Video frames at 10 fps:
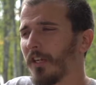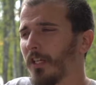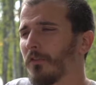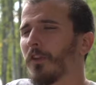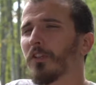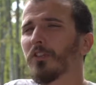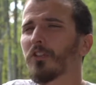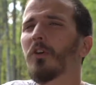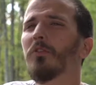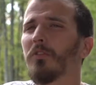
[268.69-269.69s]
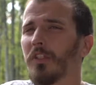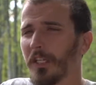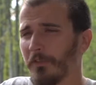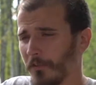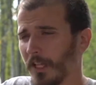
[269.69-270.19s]
Each field's its own
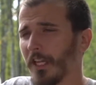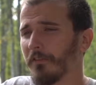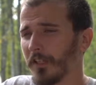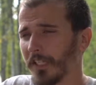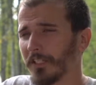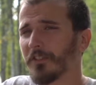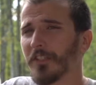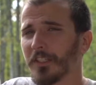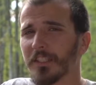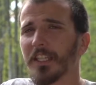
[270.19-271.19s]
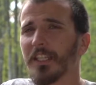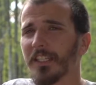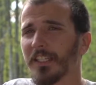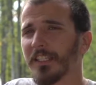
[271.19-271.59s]
unique flavor, I guess you could say.